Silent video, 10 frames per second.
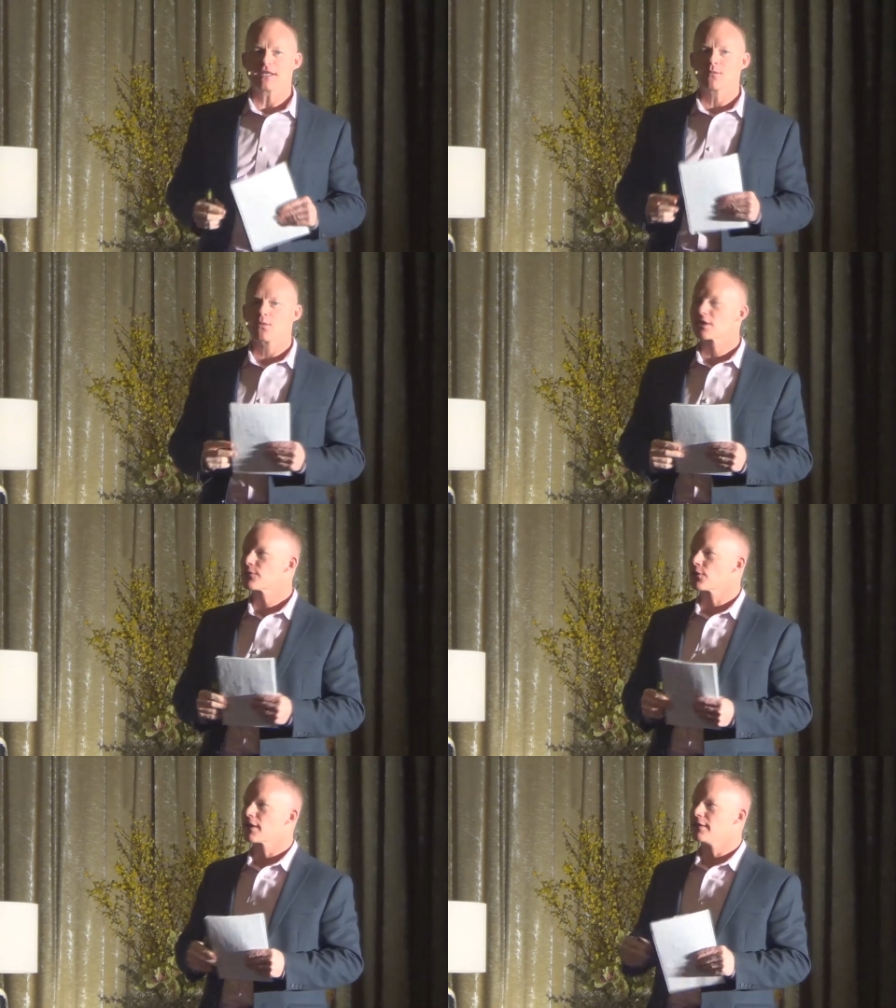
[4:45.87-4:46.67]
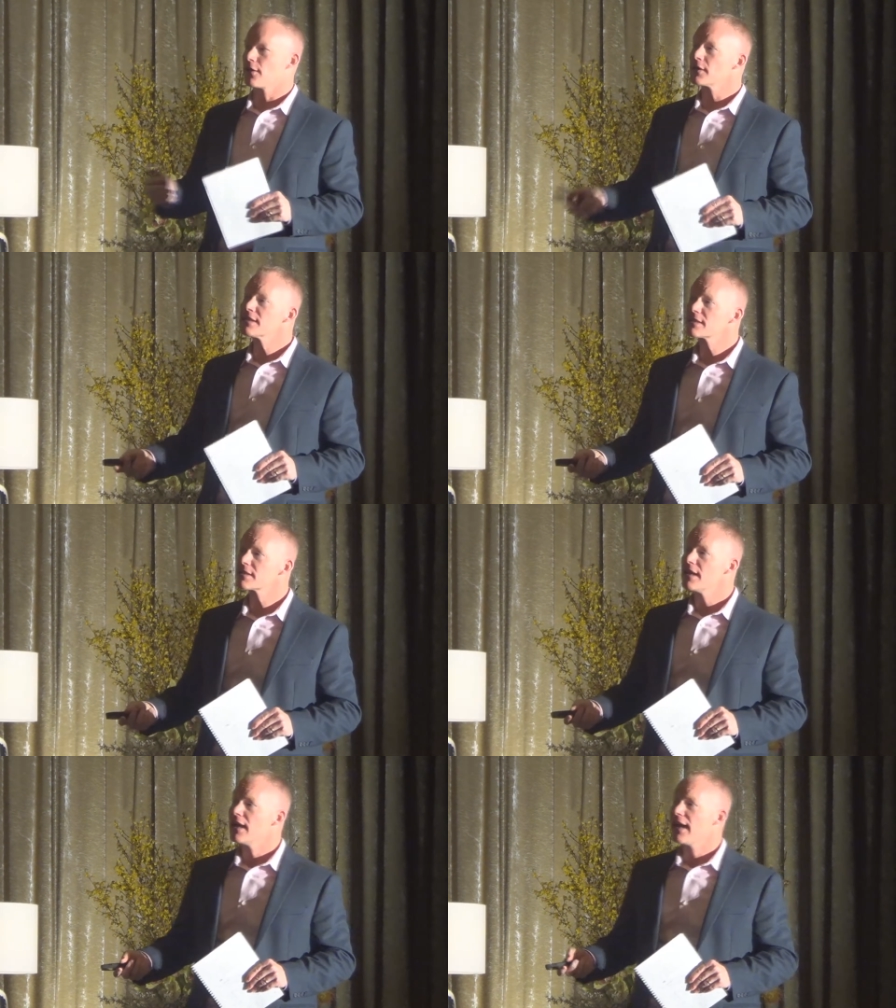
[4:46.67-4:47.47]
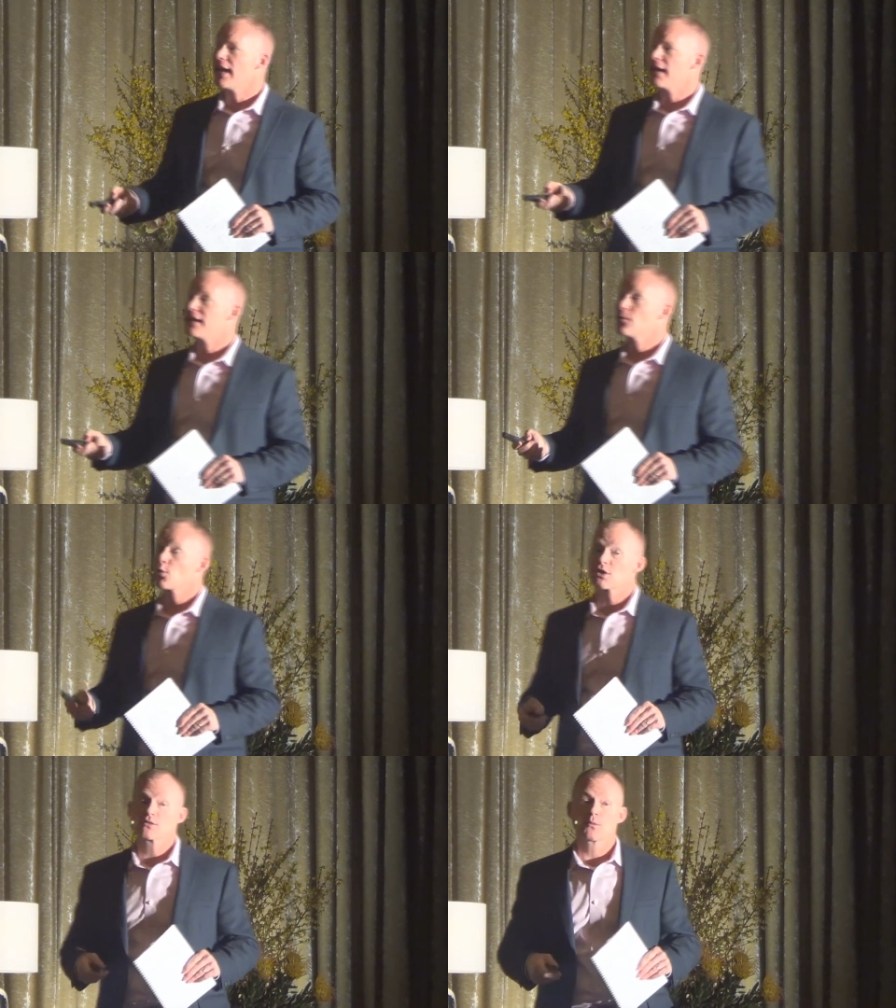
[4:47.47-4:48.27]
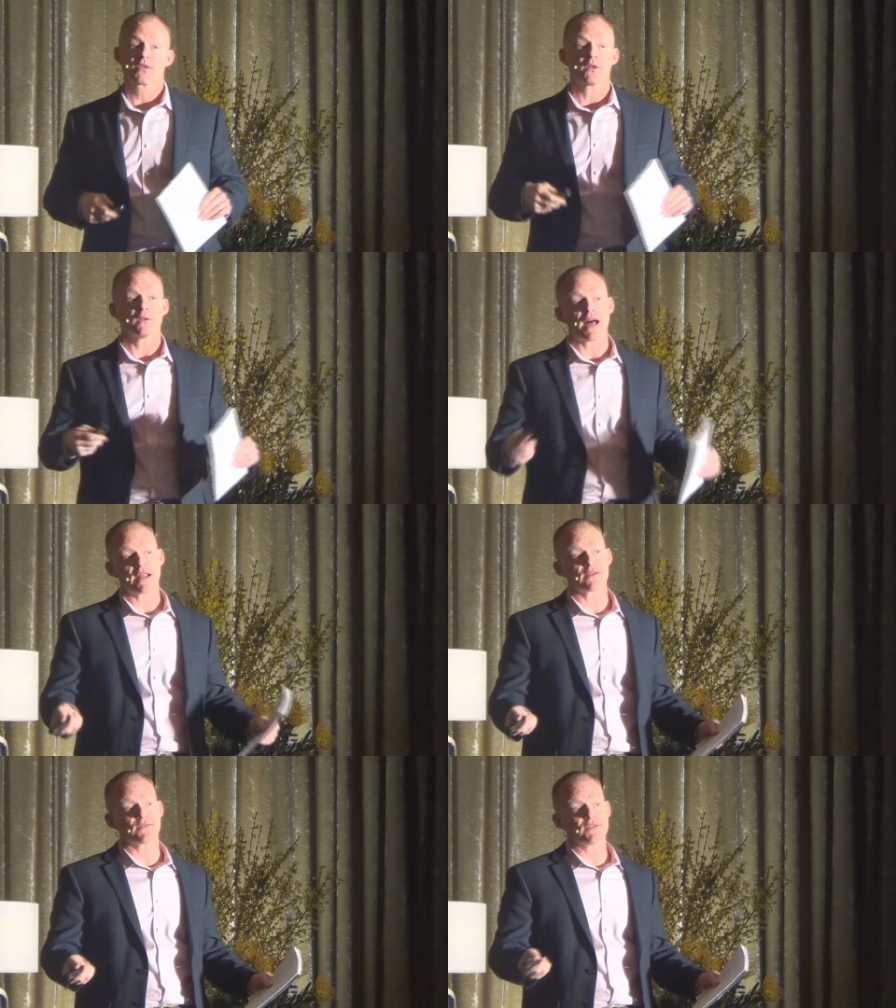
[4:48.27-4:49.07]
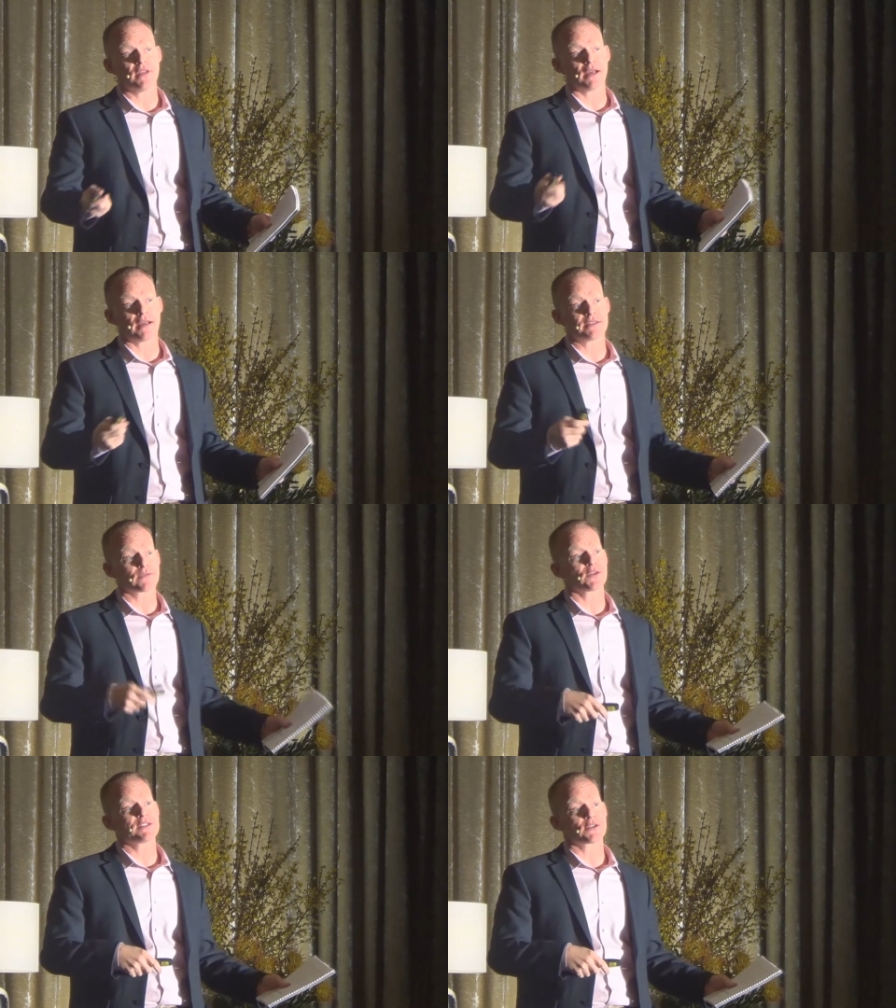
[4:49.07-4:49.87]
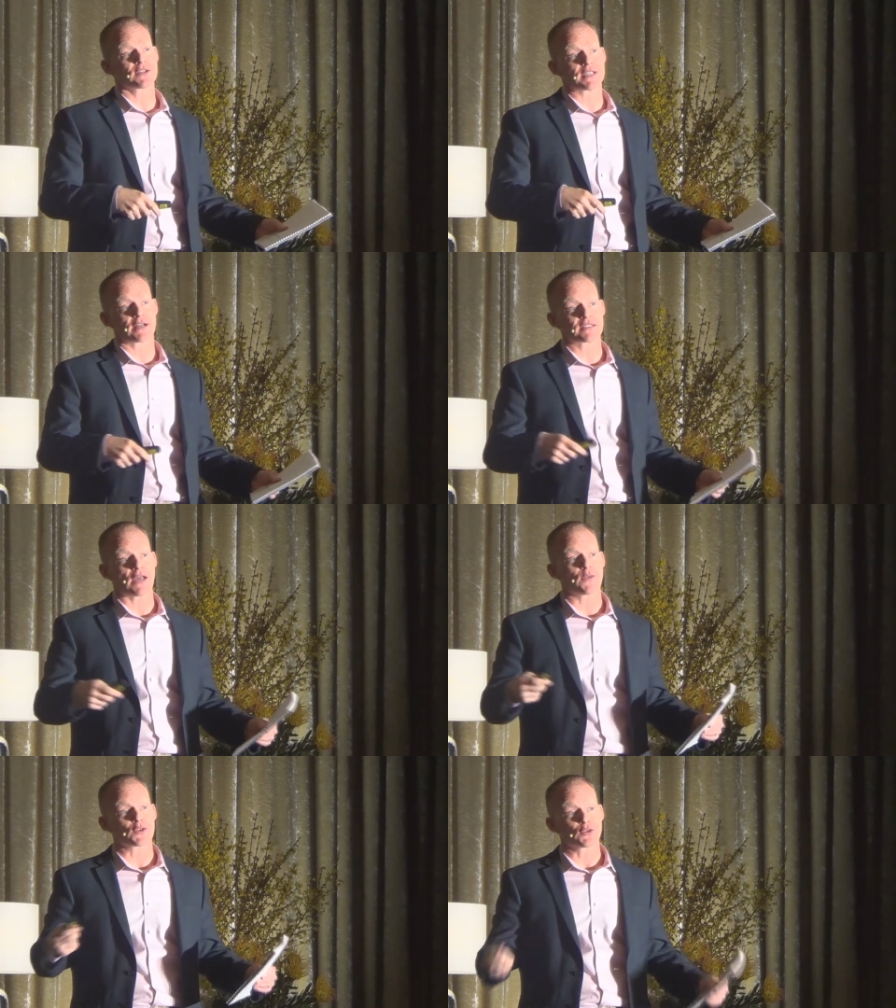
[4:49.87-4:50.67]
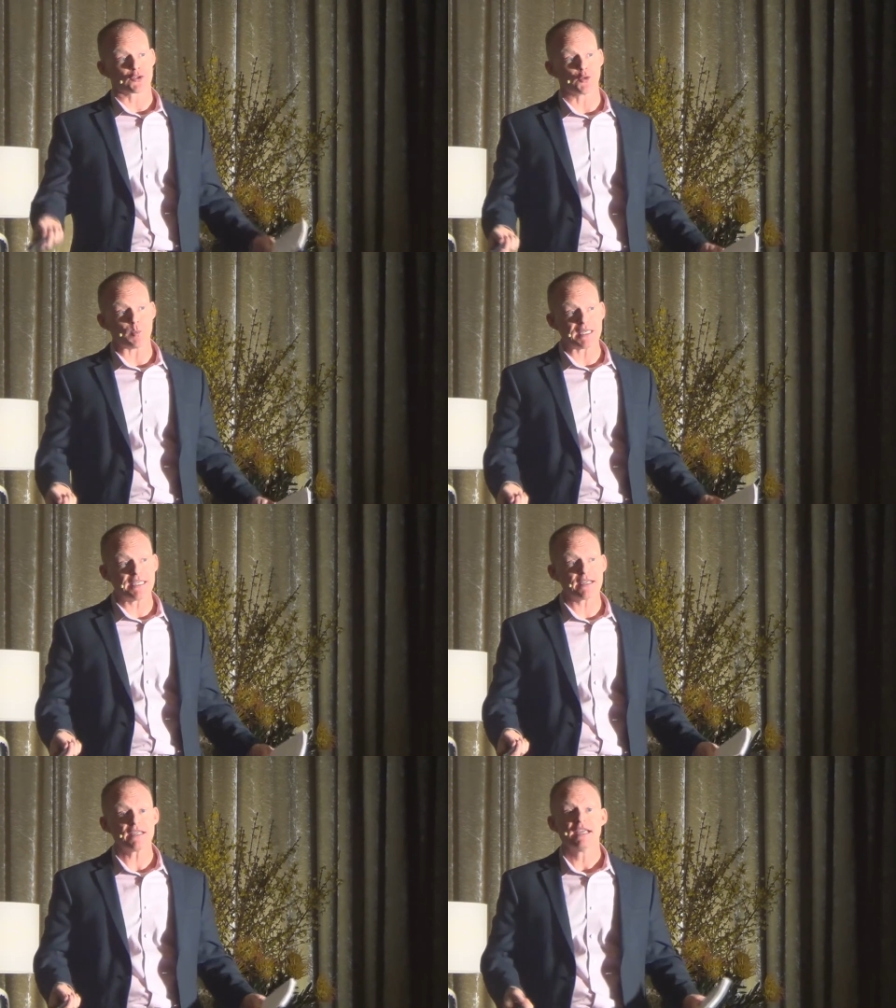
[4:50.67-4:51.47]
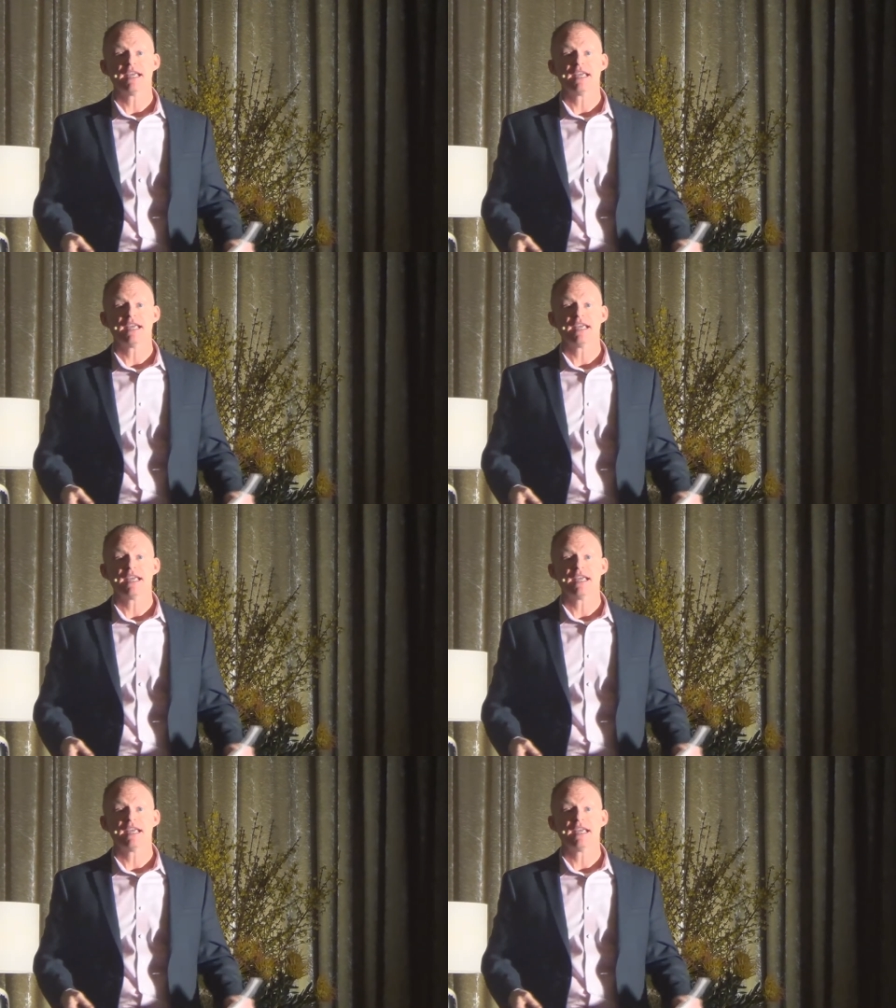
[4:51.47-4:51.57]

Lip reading: He works for Kadaris, and he works with a lot of different interior designers on their social media.